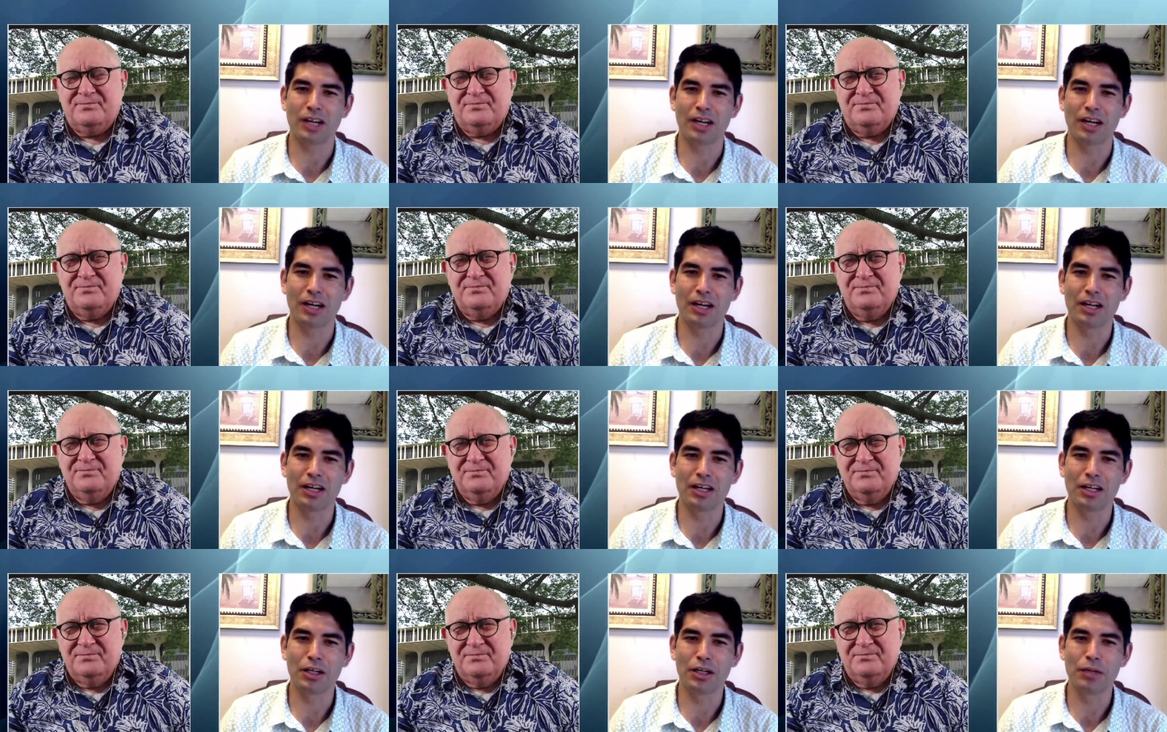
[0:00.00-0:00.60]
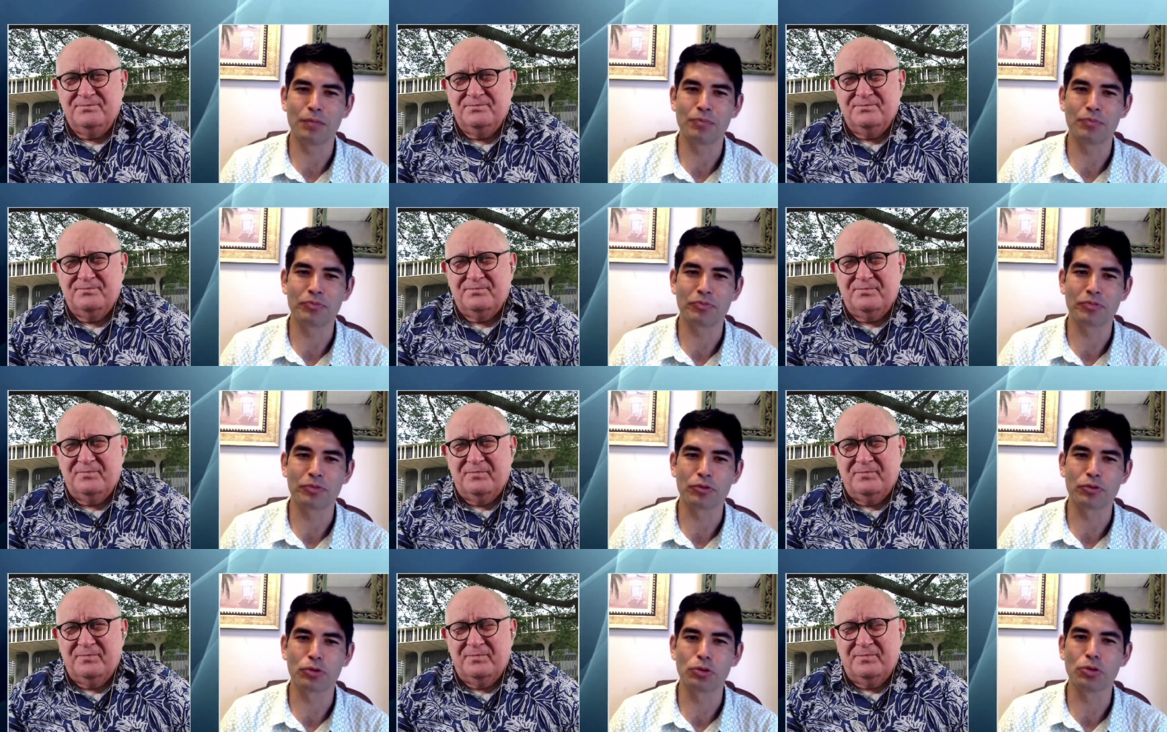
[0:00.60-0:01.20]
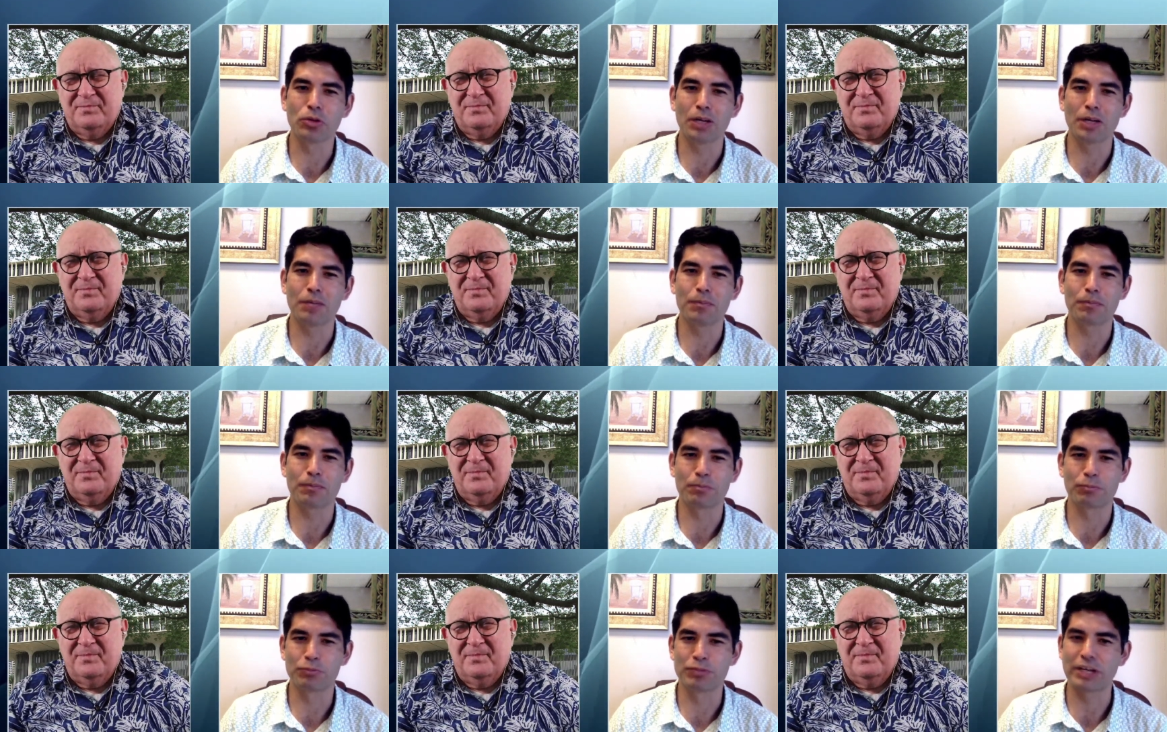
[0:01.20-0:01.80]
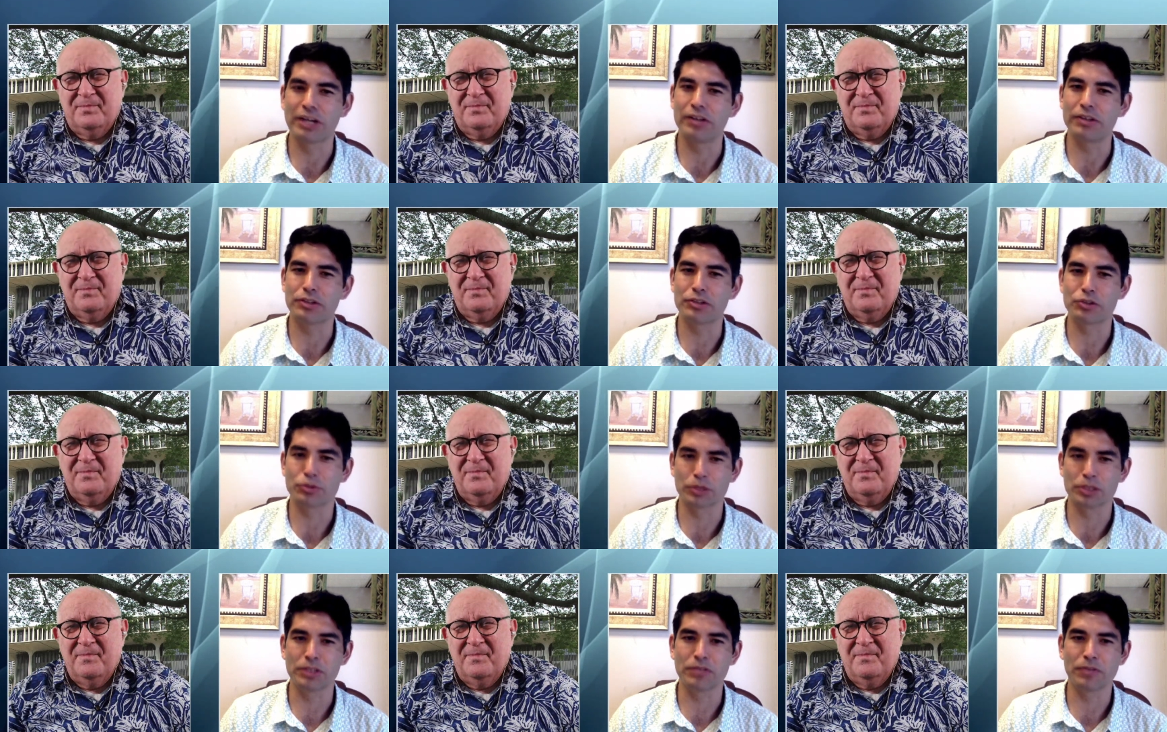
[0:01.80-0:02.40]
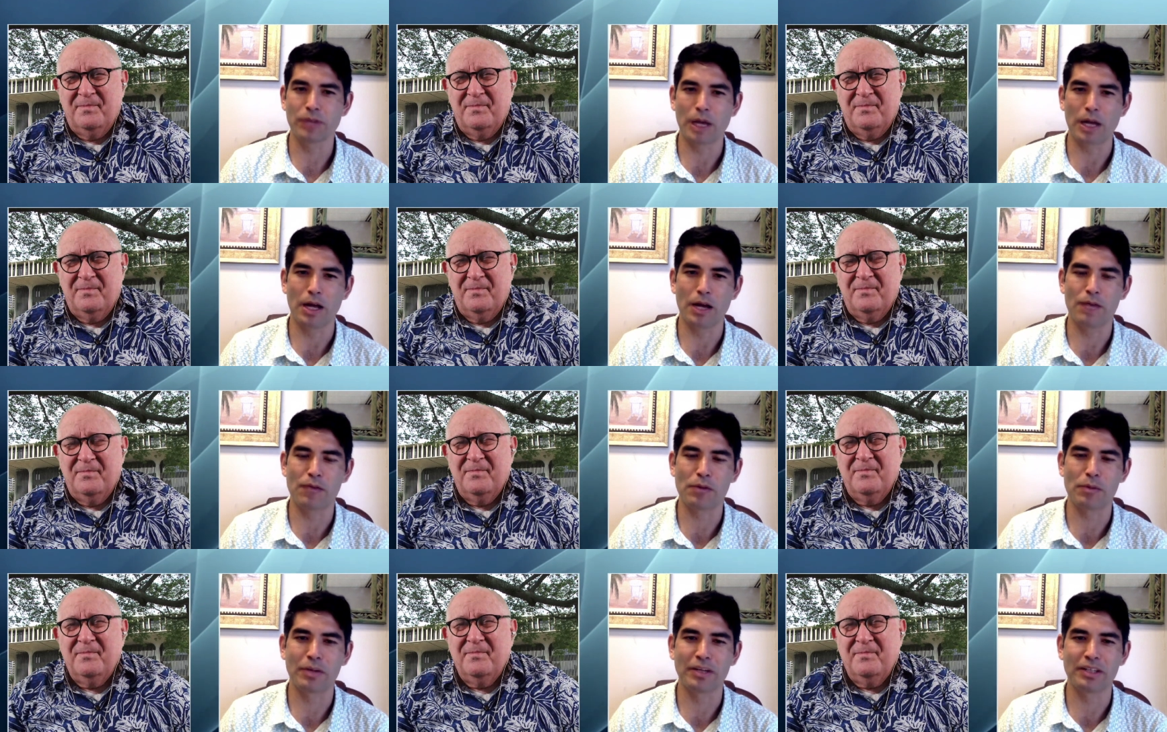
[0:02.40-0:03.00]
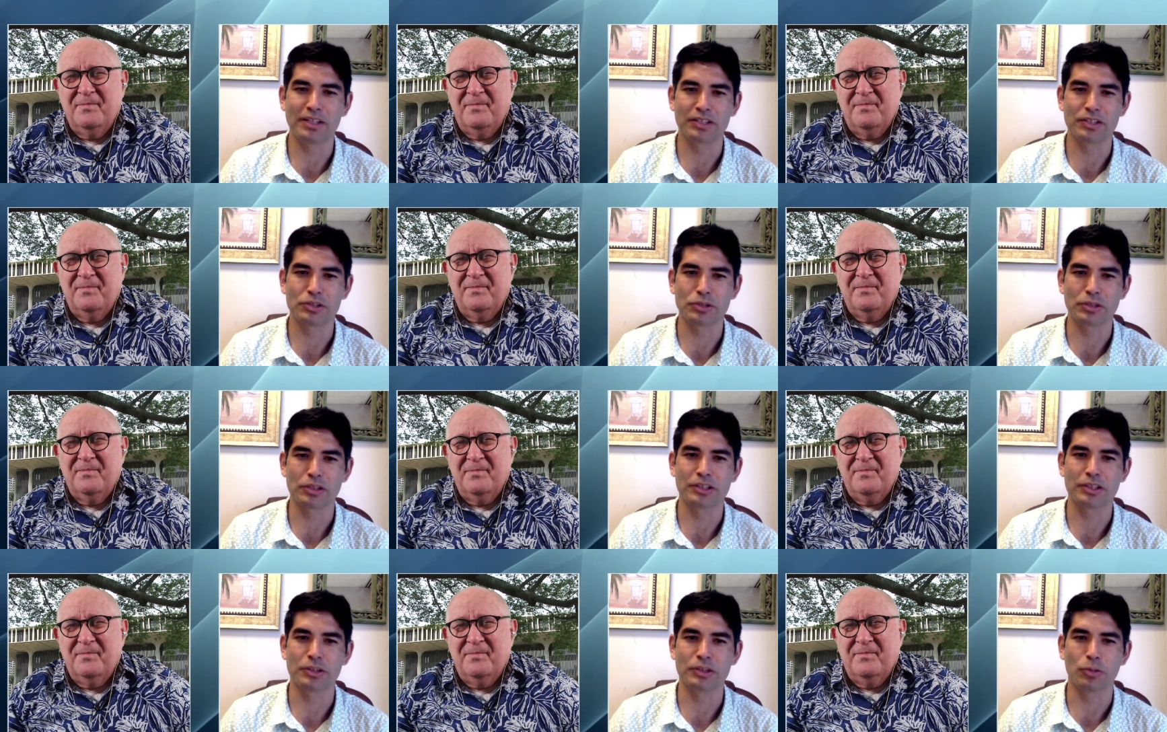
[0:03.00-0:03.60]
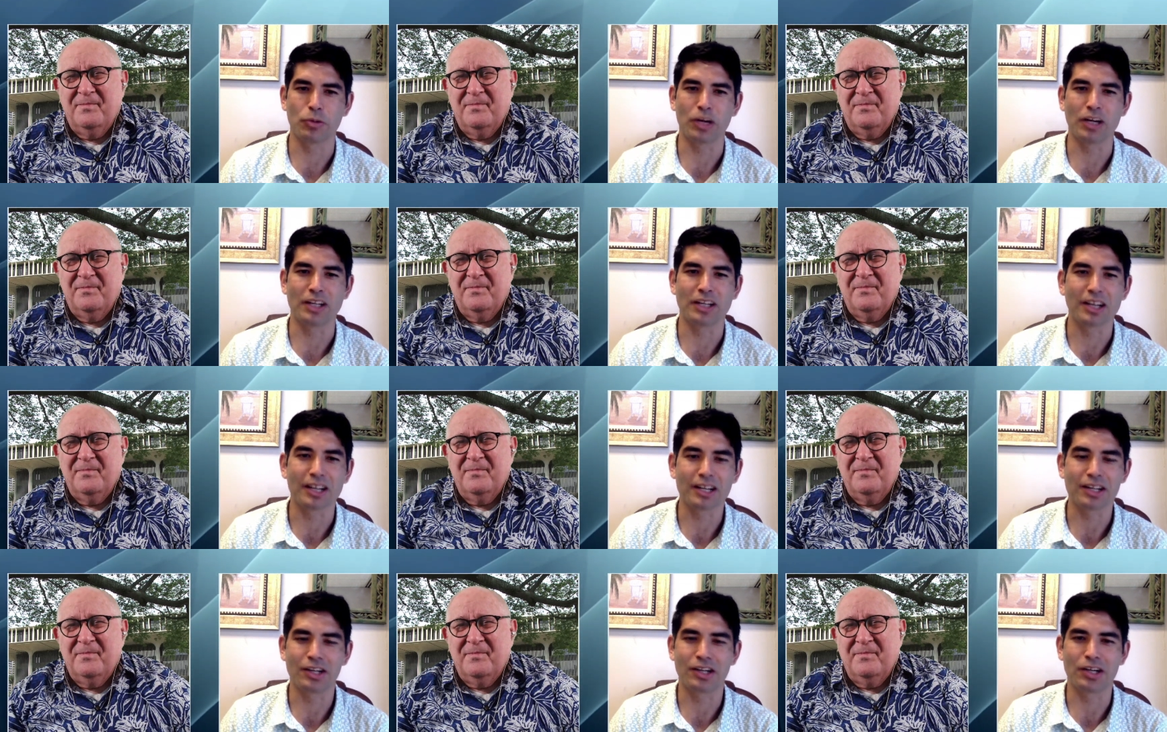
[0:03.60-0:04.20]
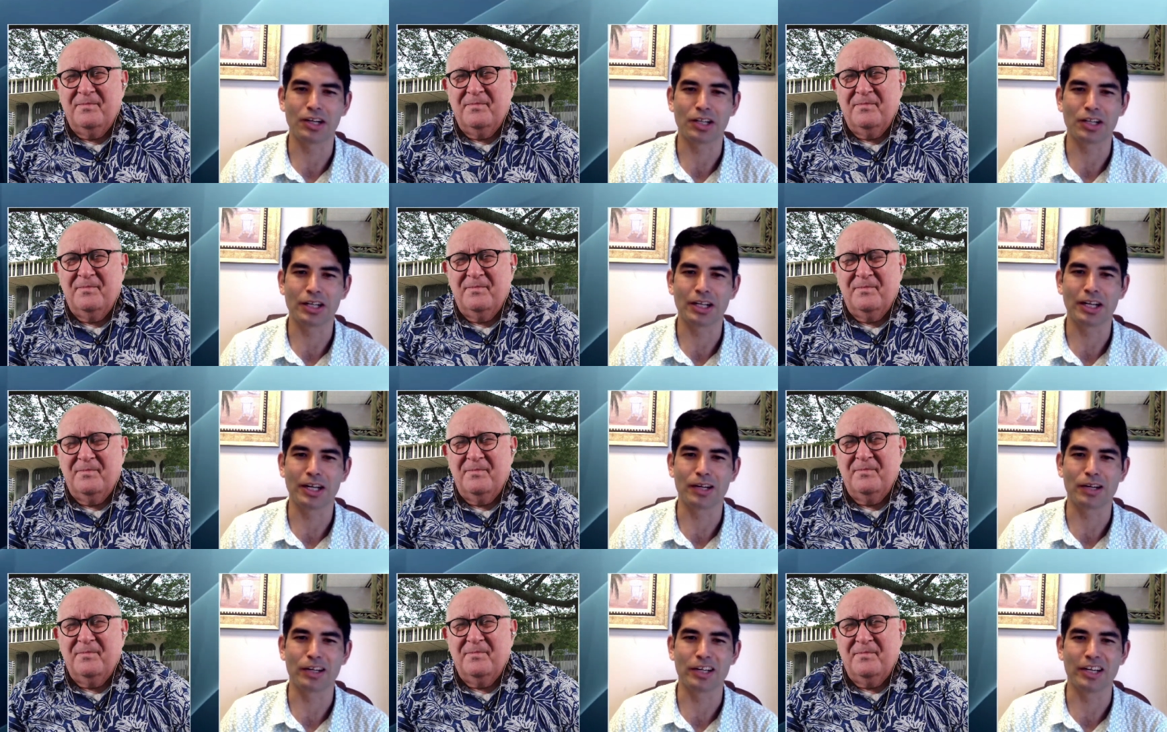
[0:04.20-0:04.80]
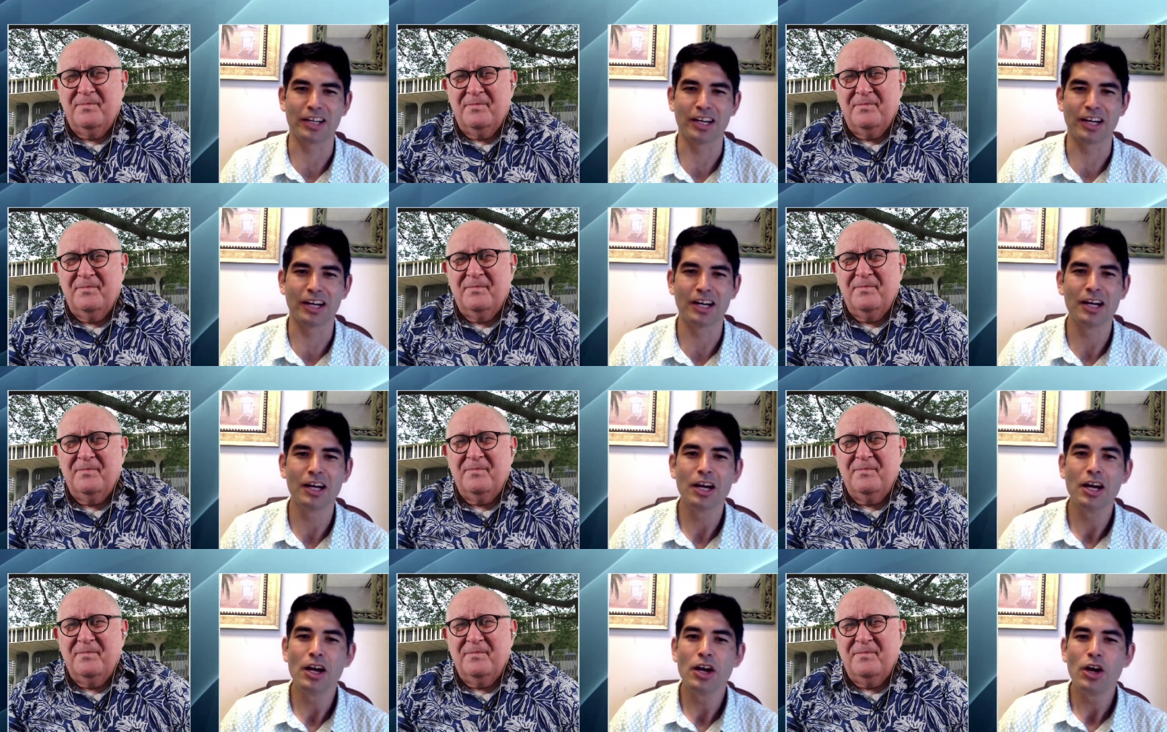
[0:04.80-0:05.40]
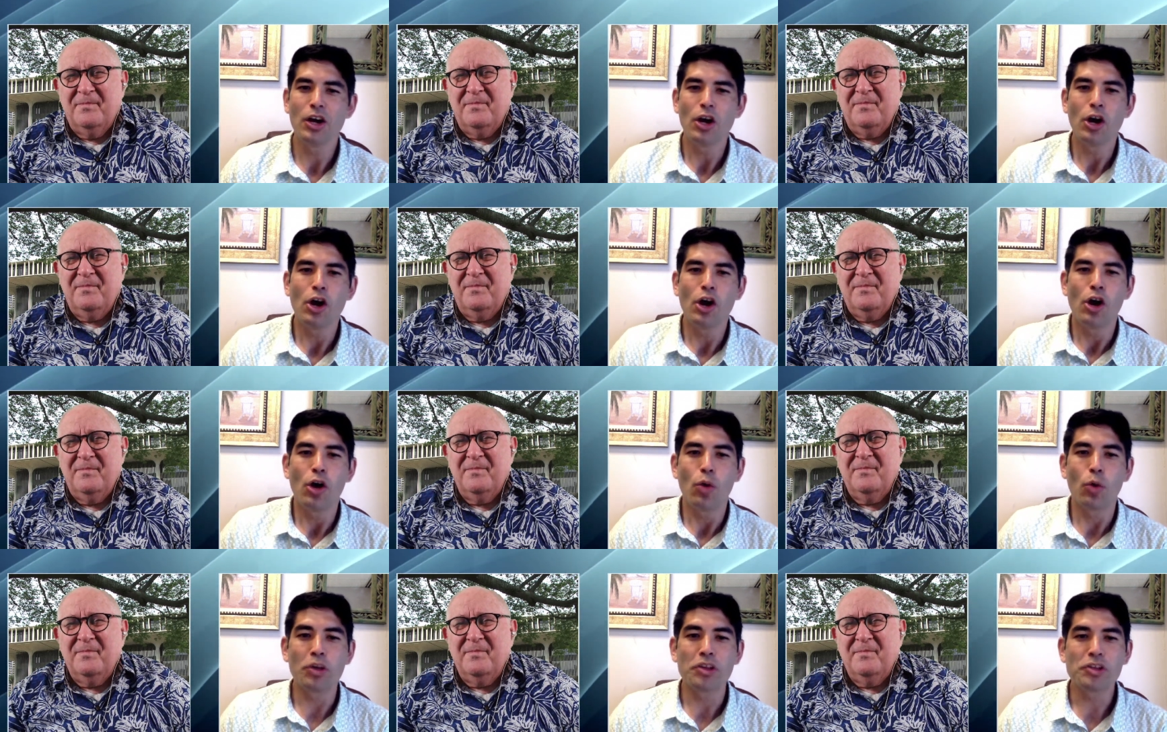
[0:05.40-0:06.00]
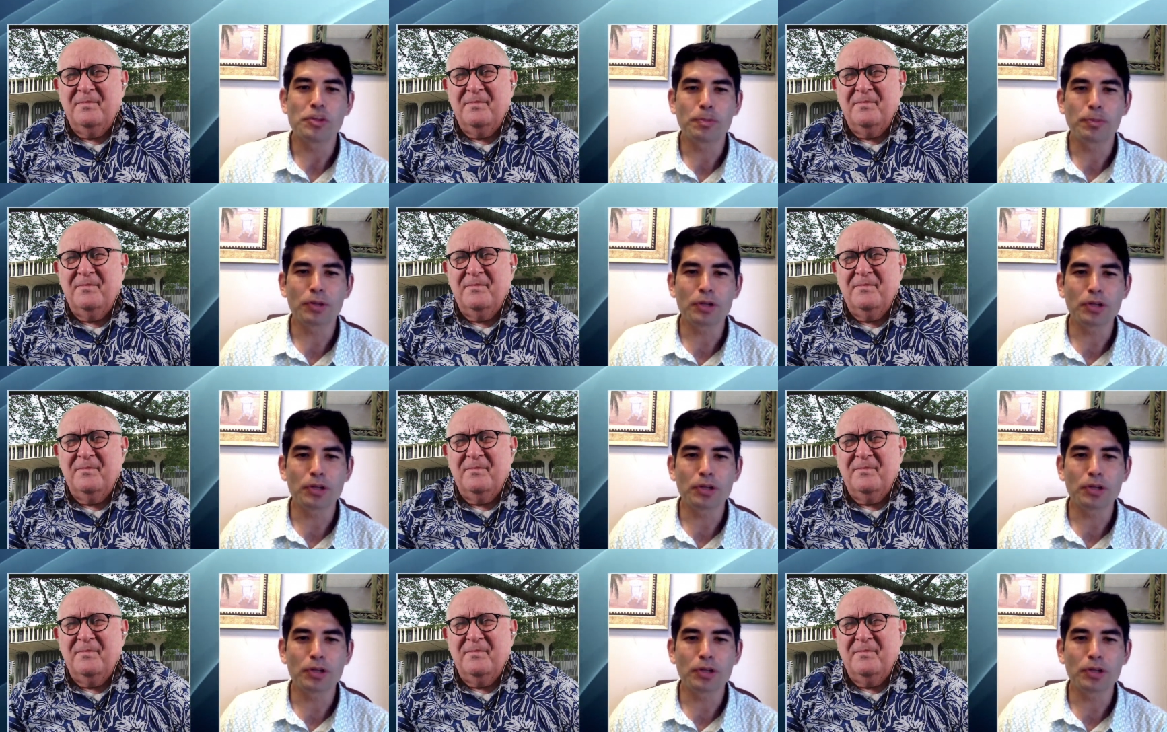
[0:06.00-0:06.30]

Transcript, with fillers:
Speaker 1: Um, grew up down the street uh, from my district in the Waialae Kahala area. Went to